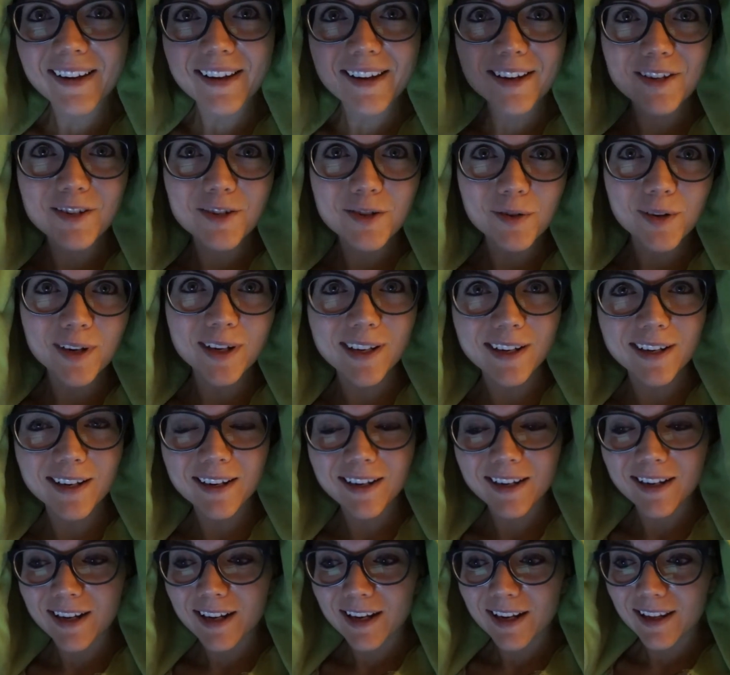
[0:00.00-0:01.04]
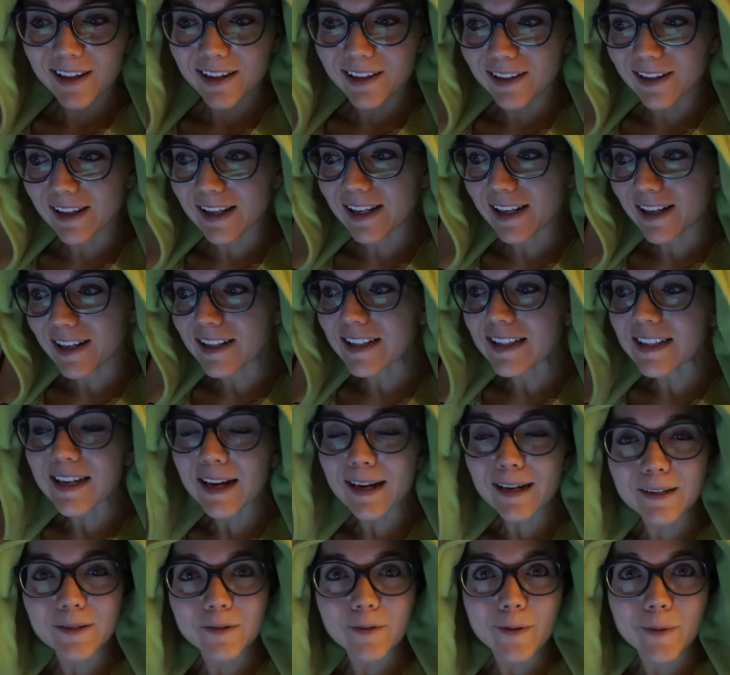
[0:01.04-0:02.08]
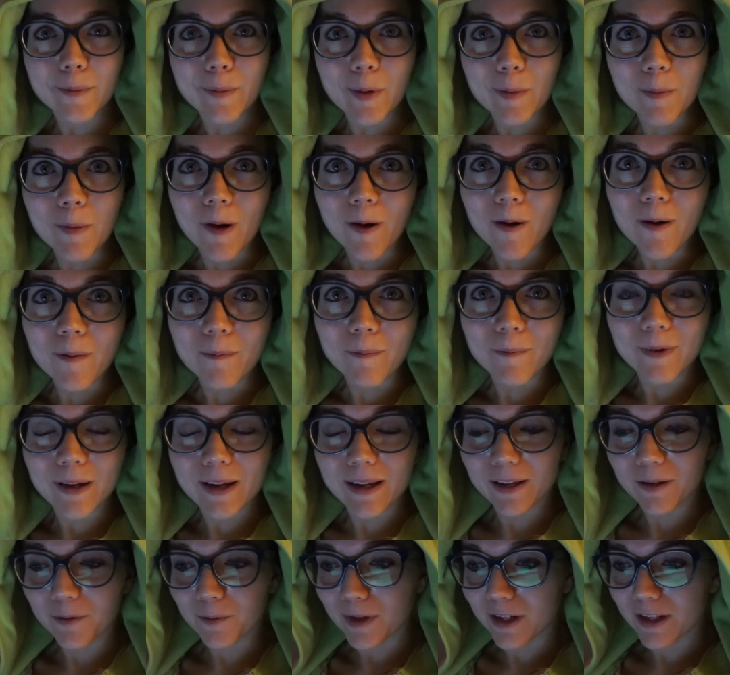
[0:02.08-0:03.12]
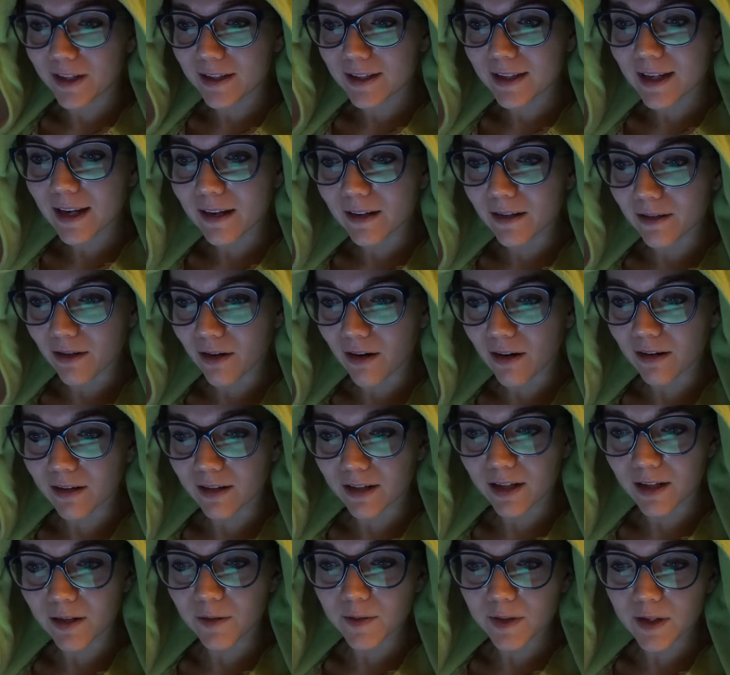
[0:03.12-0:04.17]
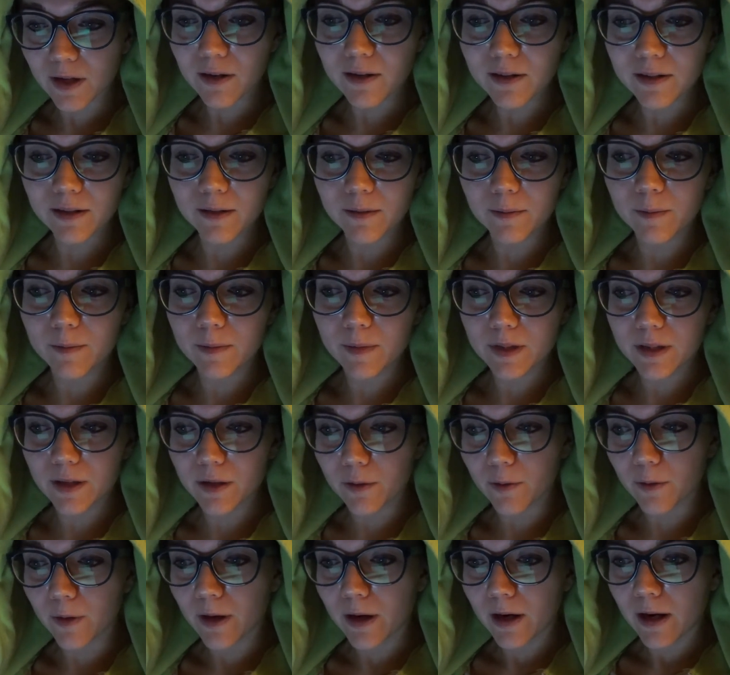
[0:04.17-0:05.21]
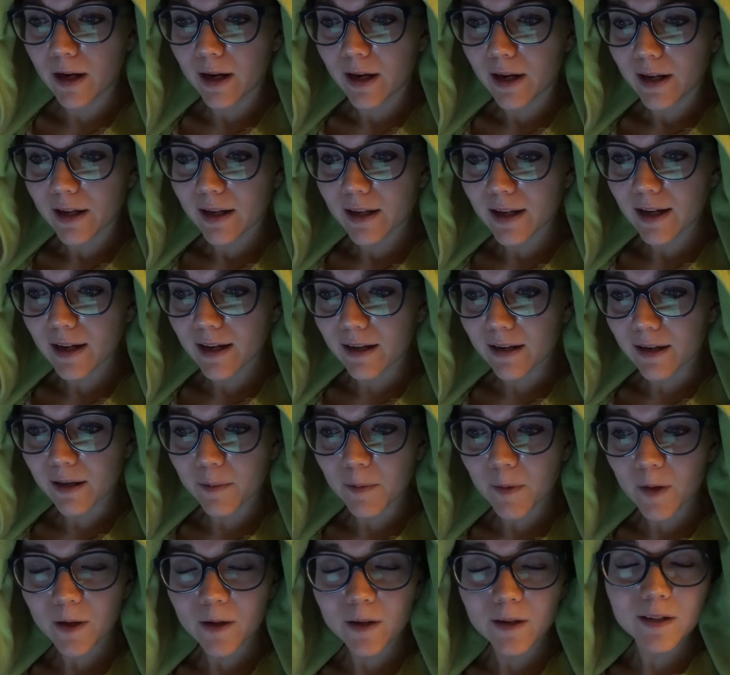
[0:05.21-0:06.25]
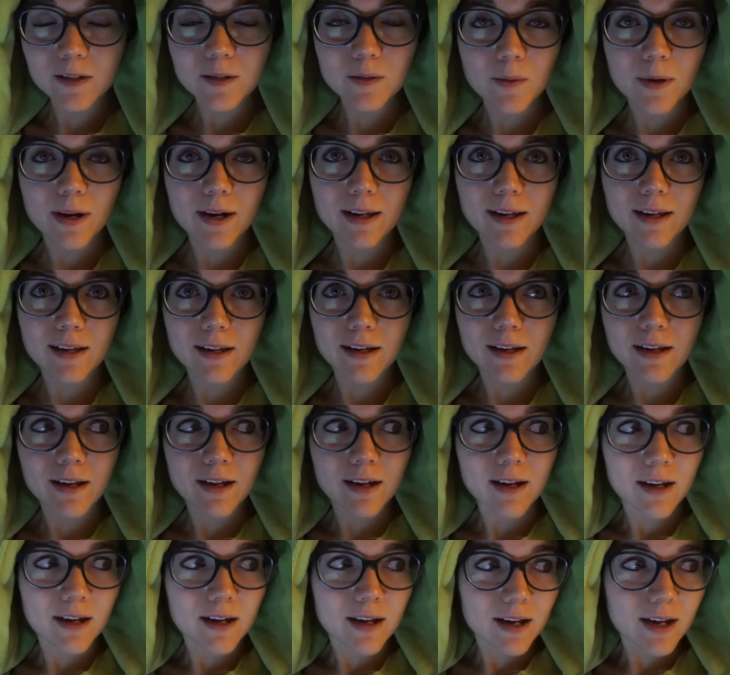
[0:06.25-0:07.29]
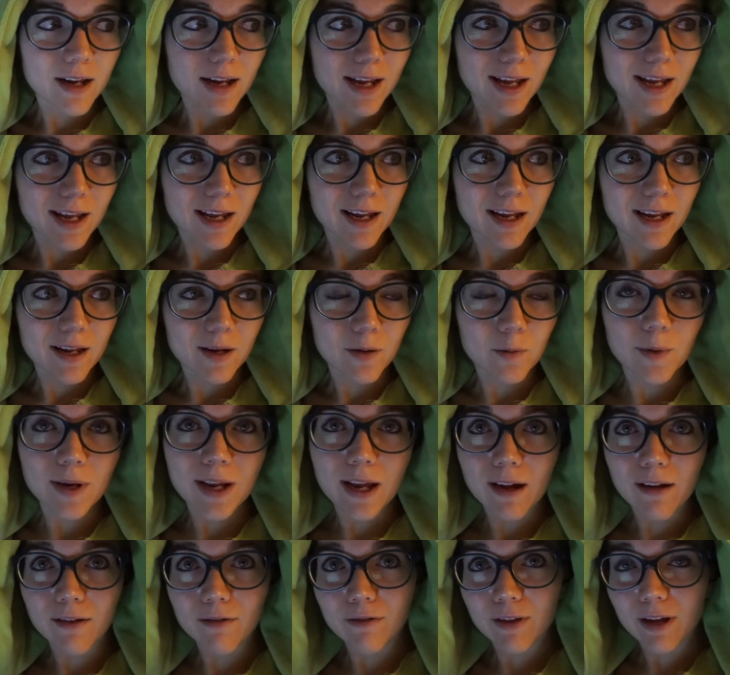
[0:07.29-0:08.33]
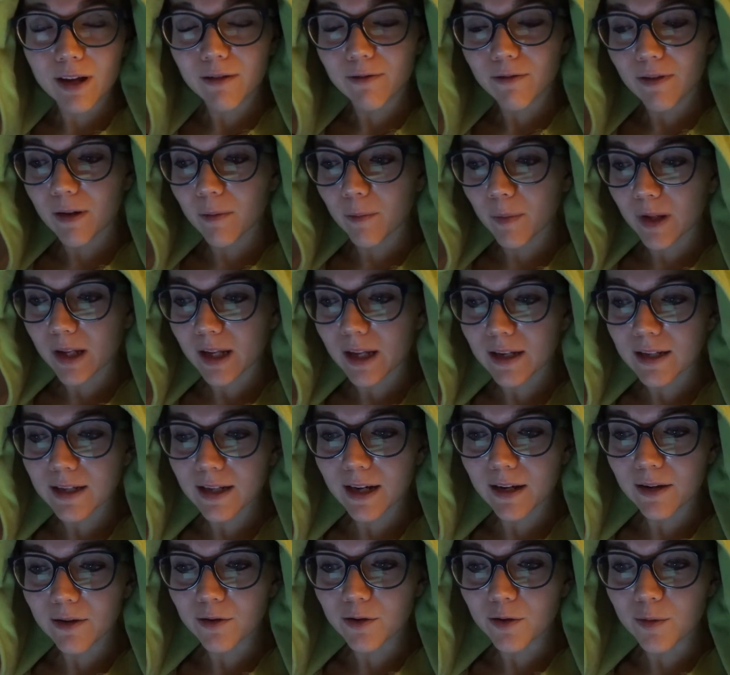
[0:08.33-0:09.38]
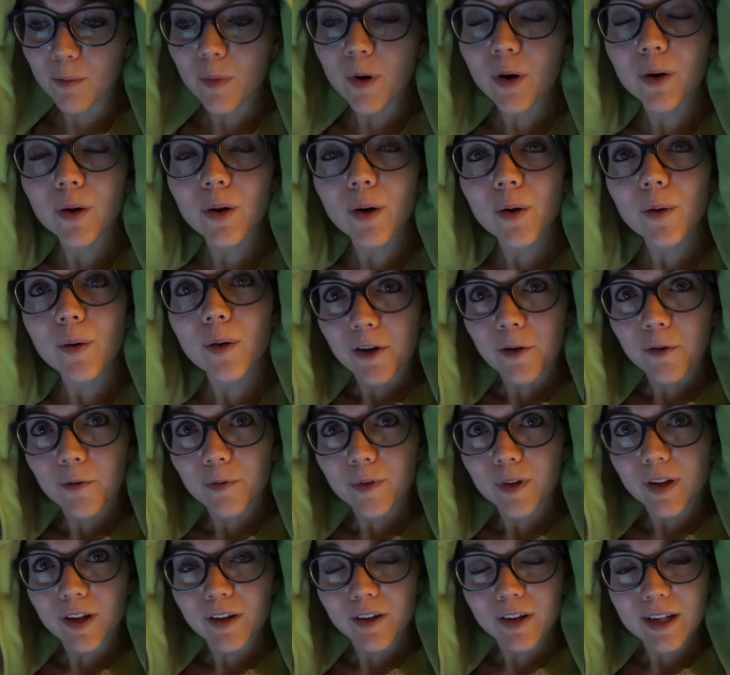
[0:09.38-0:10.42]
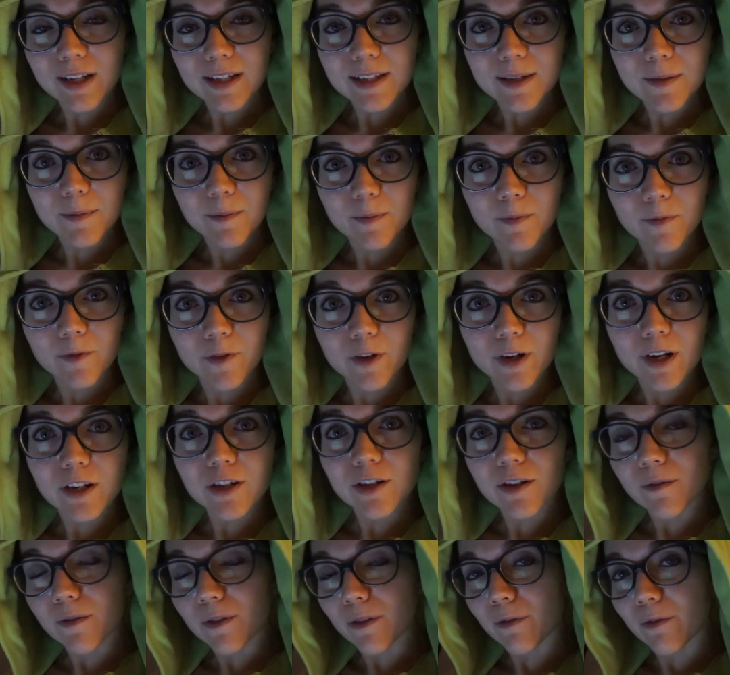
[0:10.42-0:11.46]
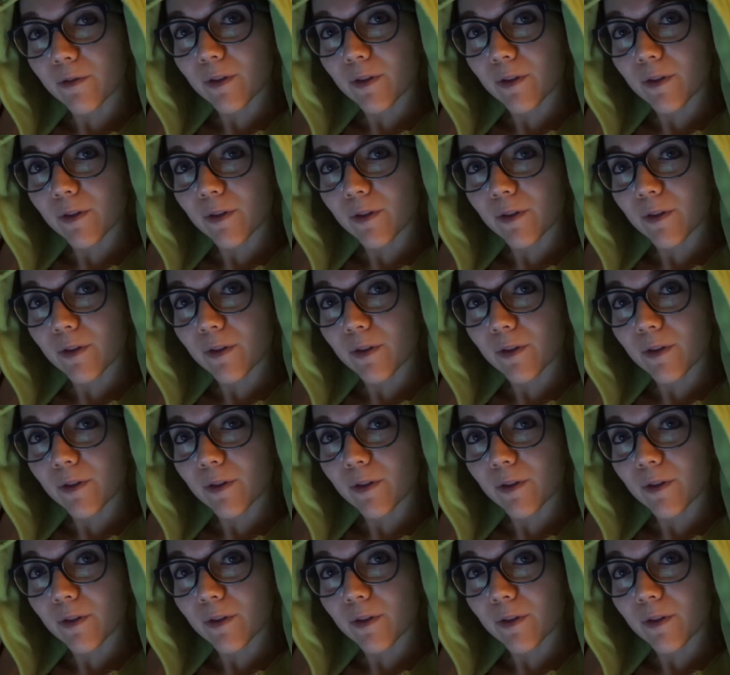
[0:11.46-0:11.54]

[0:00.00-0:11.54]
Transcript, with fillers: enjoyed the late night snacks with my mom and we just sat and talked and it was awesome. So yeah, I'm not gonna sweat it. And we have a family get together tomorrow. Hopefully I'll get some footage of the